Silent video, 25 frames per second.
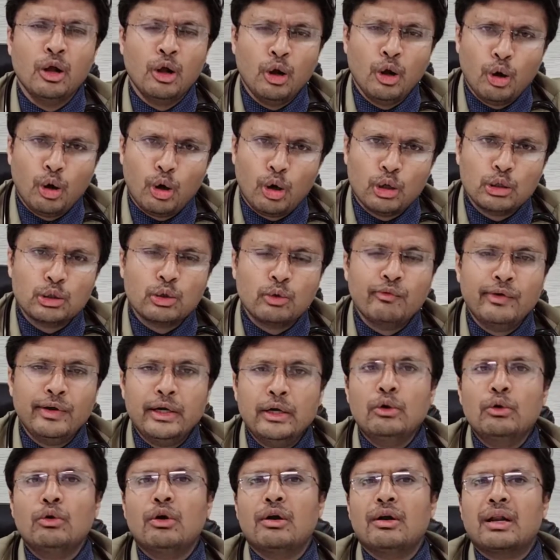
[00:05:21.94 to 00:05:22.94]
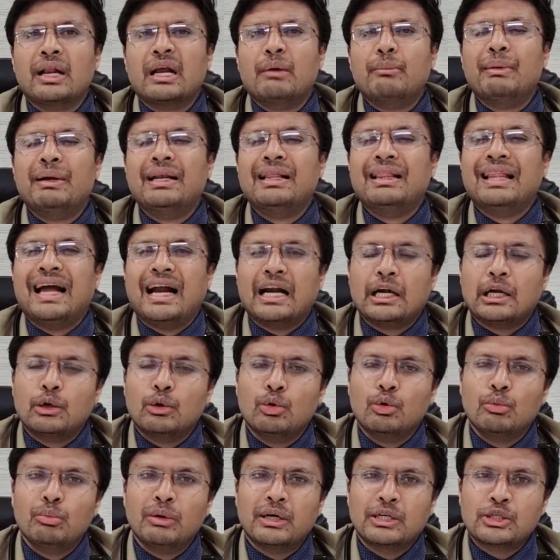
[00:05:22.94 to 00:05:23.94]
Although we do not recommend that
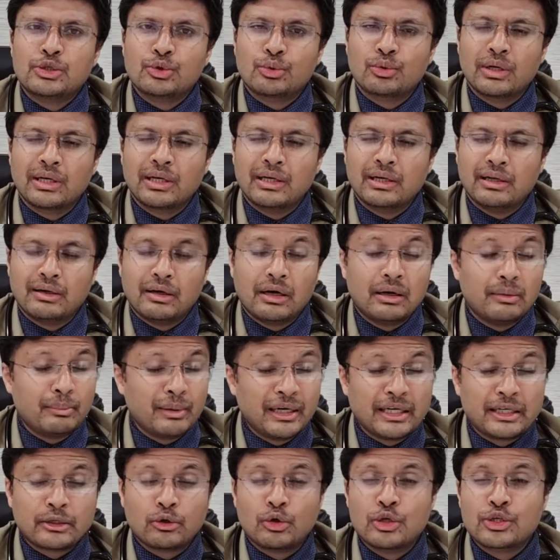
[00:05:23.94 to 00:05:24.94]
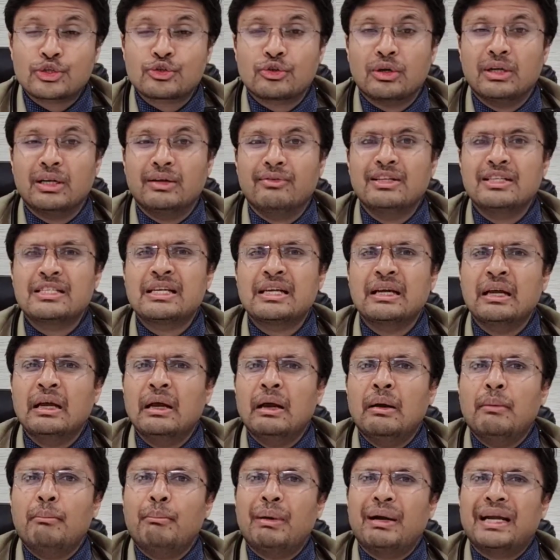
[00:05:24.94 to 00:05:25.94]
low blood sugar, uh, blood cholesterol levels,
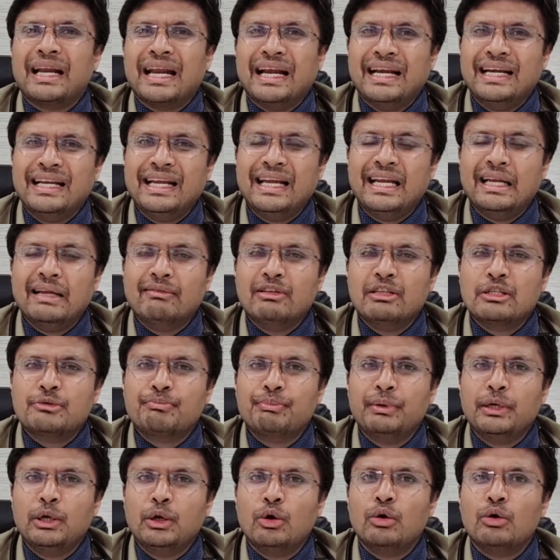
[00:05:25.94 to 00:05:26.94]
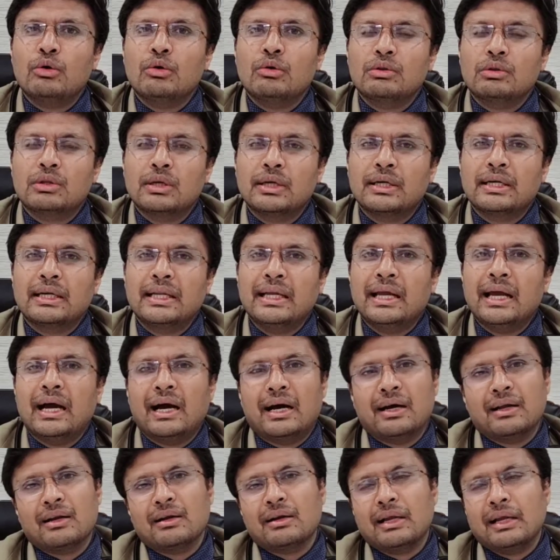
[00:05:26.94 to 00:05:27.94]
but LDL levels below 30
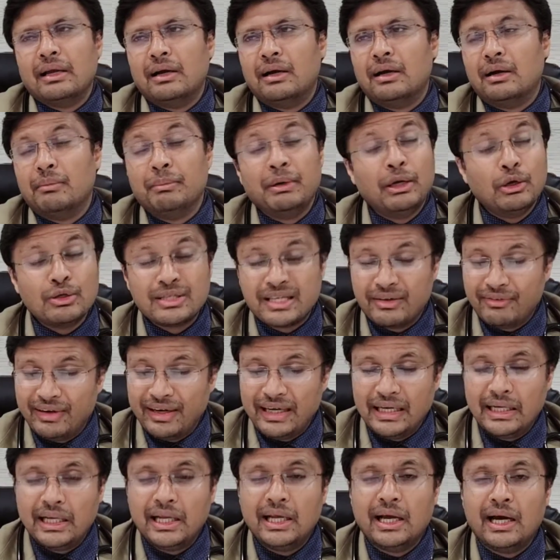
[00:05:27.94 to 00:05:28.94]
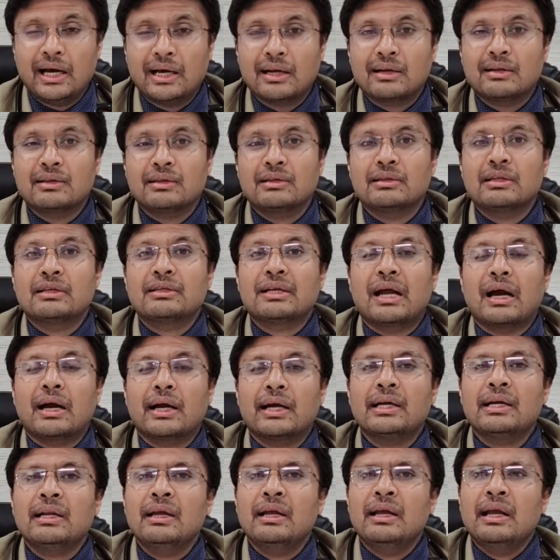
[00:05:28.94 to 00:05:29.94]
are, uh, below 70 are the
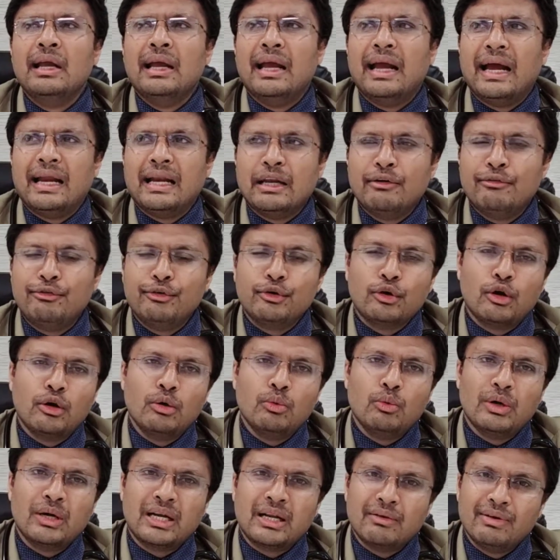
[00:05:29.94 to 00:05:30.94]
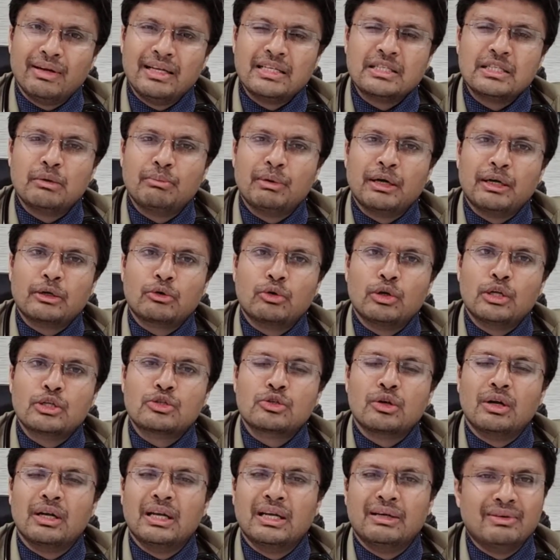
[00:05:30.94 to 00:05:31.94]
target. And if at all, whatever is the blood
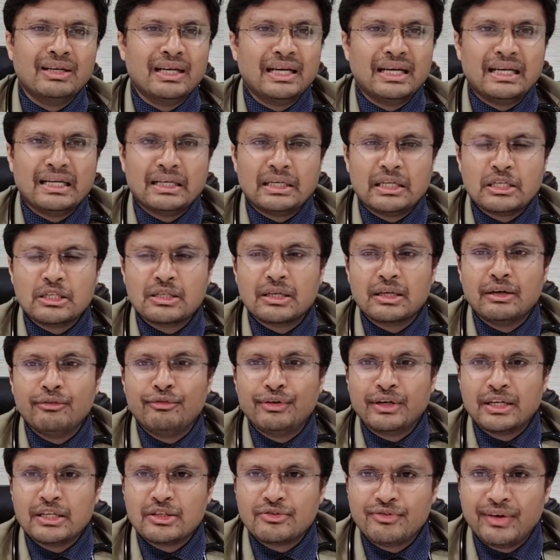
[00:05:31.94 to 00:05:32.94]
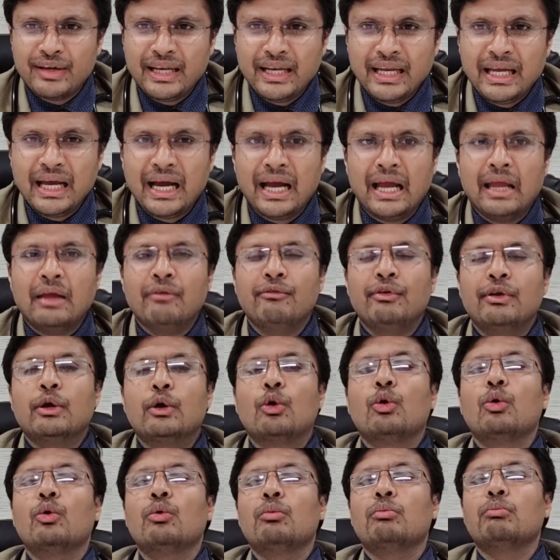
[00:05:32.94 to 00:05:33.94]
cholesterol level and it is, if it is very high, we
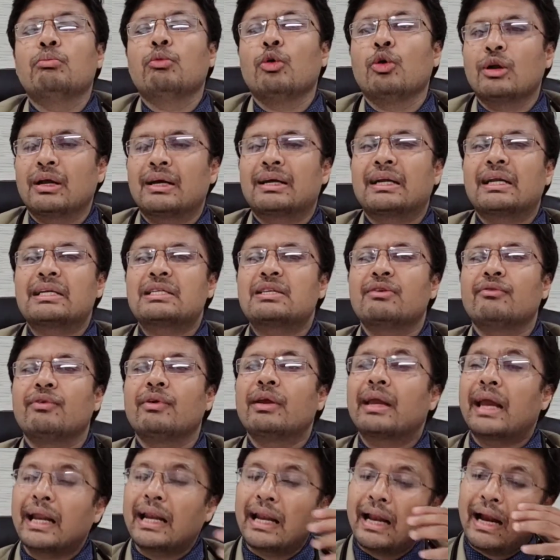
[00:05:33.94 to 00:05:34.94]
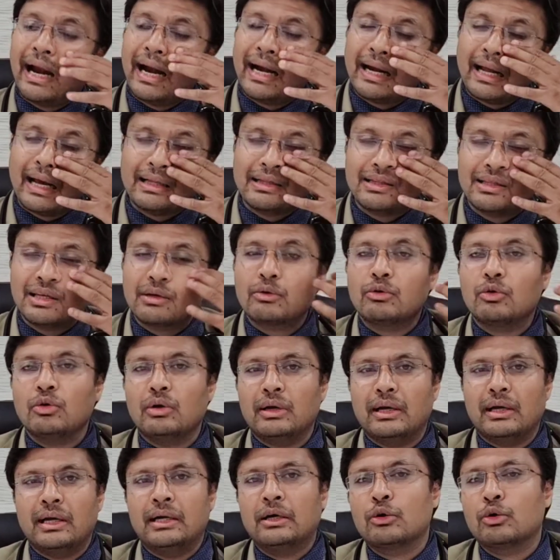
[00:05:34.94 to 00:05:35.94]
go more aggressive. We can add other
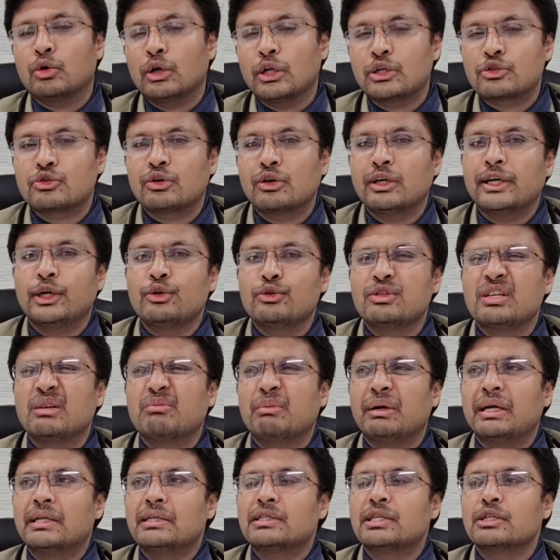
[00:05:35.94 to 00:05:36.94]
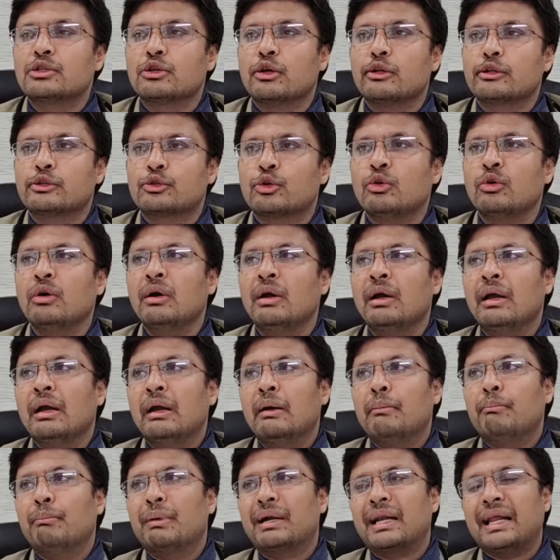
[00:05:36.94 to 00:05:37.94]
uh, cholesterol reducing medicines also.
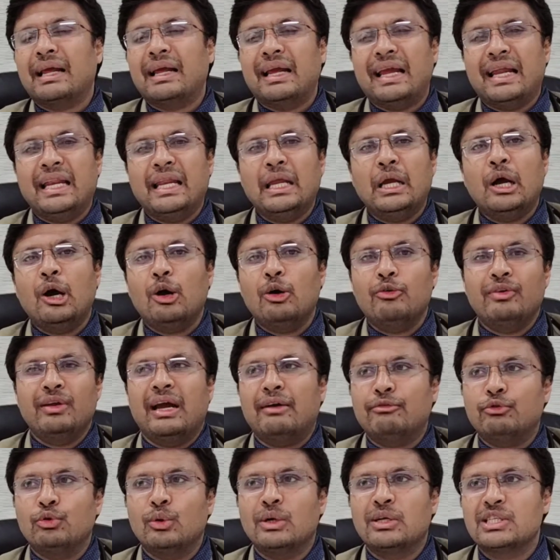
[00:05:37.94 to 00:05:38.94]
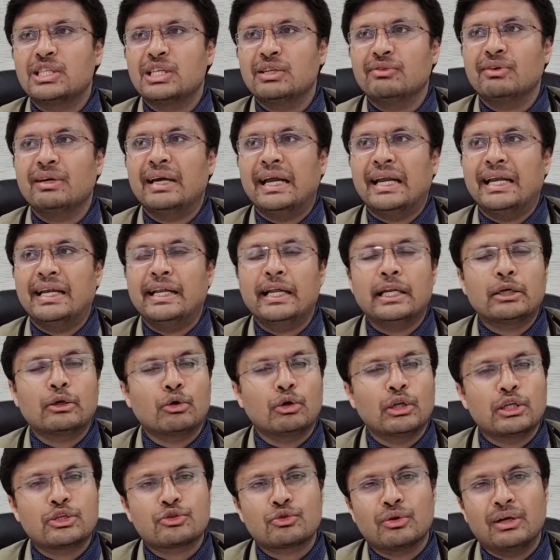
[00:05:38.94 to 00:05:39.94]
But anyhow, we have to achieve a LDL
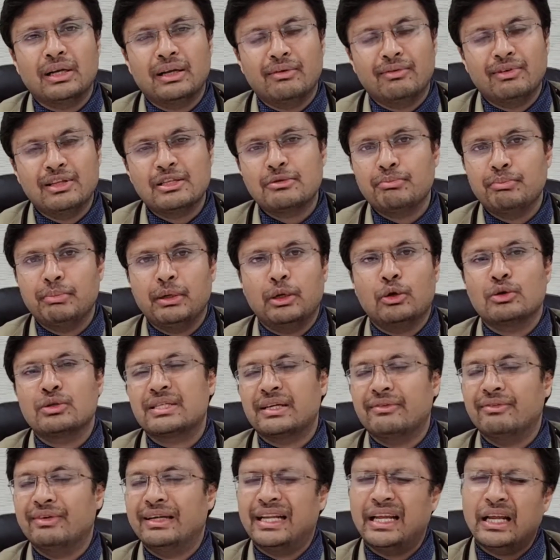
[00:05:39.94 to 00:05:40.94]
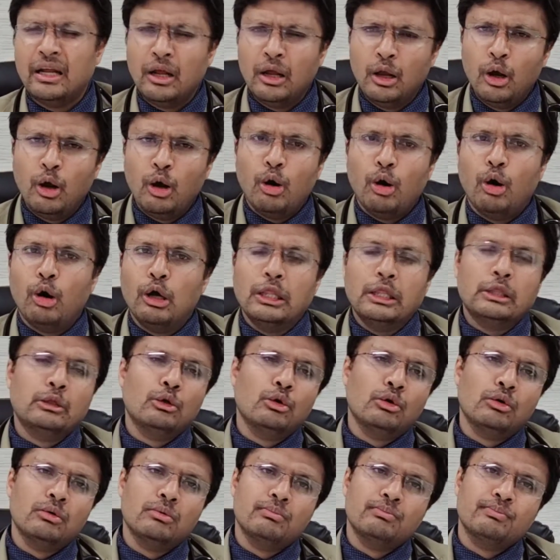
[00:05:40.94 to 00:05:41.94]
cholesterol levels below 70.
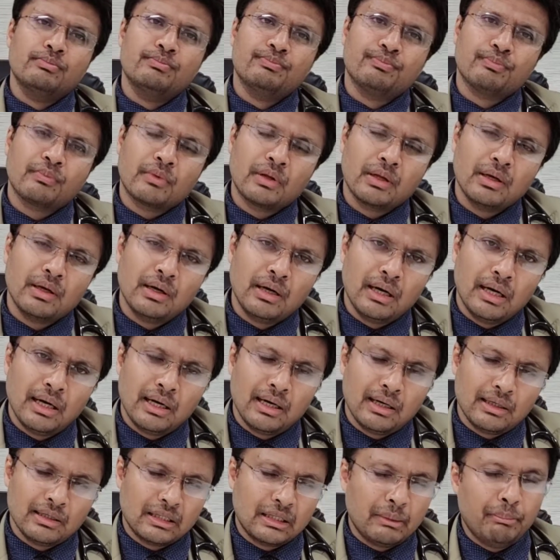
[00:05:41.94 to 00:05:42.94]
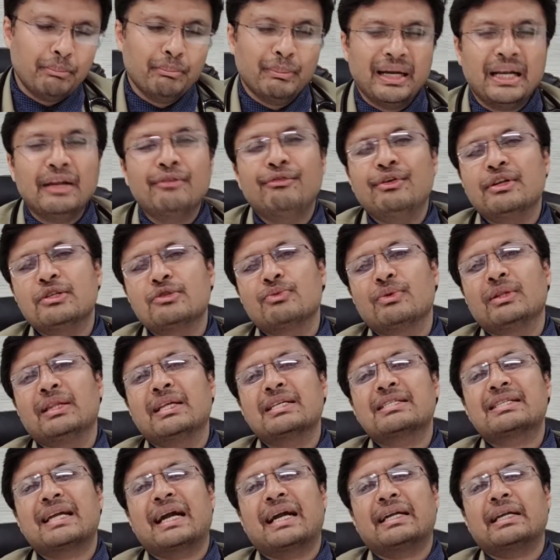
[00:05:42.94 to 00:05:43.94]
Although uh, the benefits which
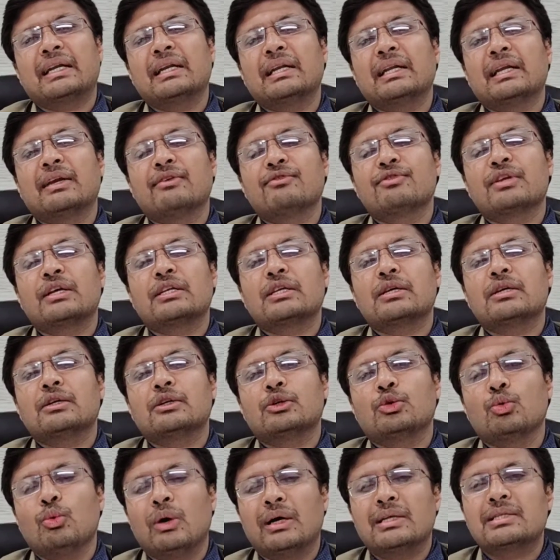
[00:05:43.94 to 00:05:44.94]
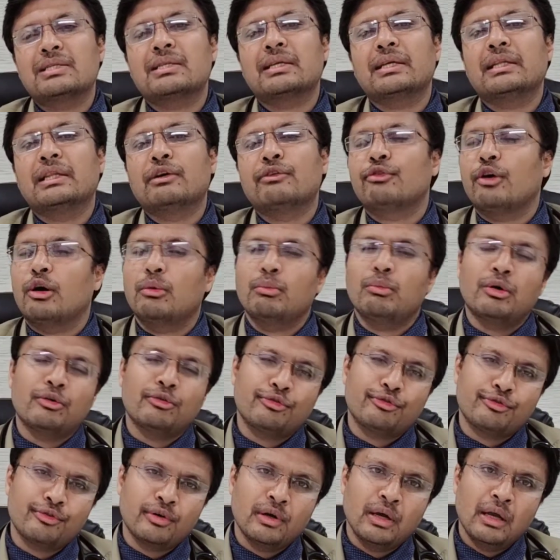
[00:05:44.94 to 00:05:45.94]
the statin gives to us in the form
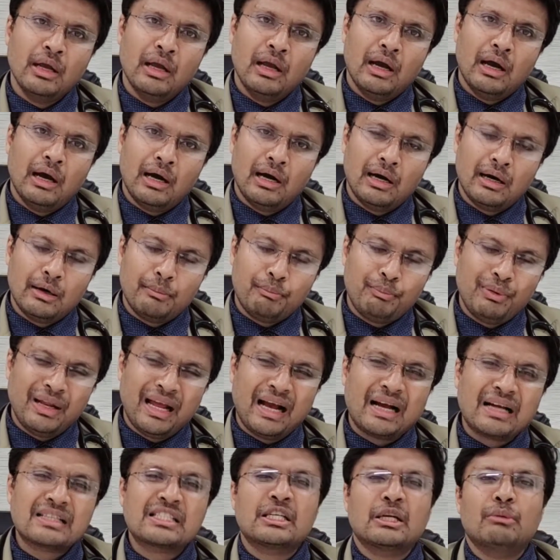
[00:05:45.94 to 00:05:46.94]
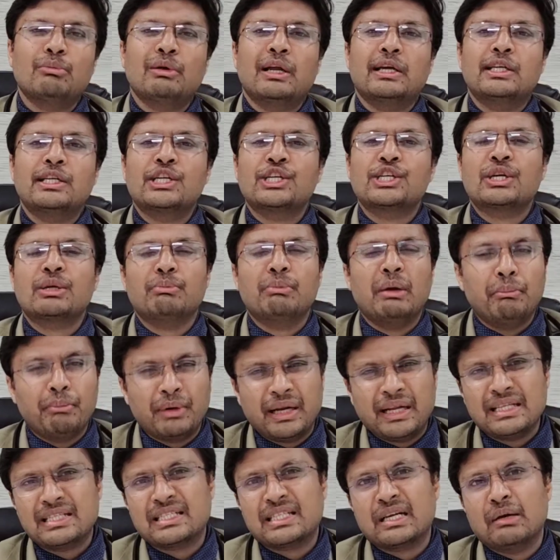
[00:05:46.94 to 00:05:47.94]
of uh, plaque stabilization,
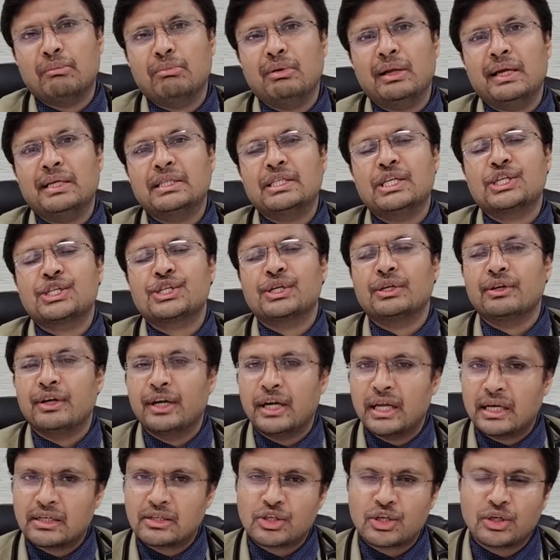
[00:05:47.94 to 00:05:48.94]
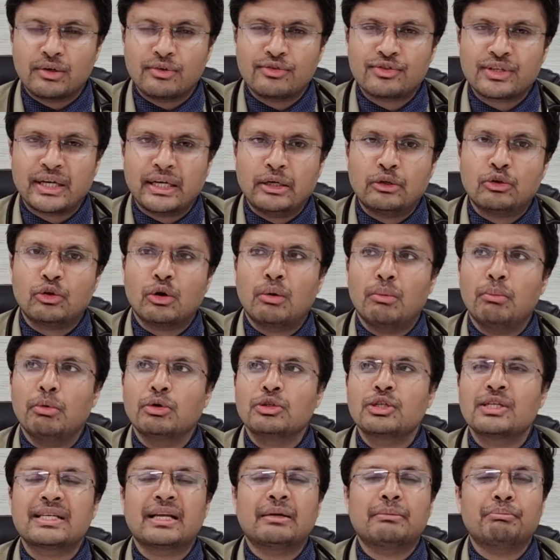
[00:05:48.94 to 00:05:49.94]
membrane stabilization, reduction of stent
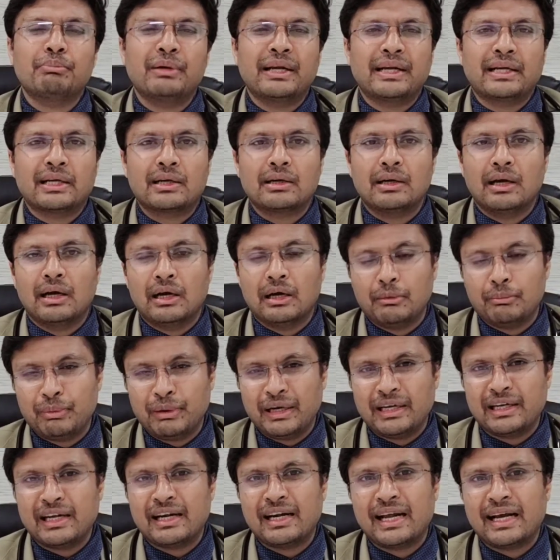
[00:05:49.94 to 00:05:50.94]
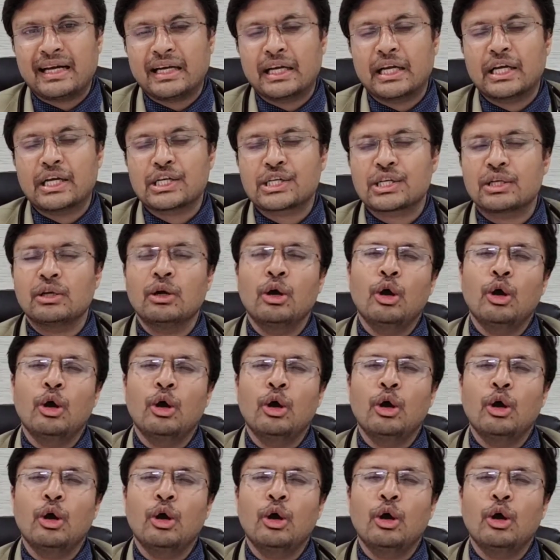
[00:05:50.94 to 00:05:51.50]
thrombosis and plate, uh, platelet aggregation,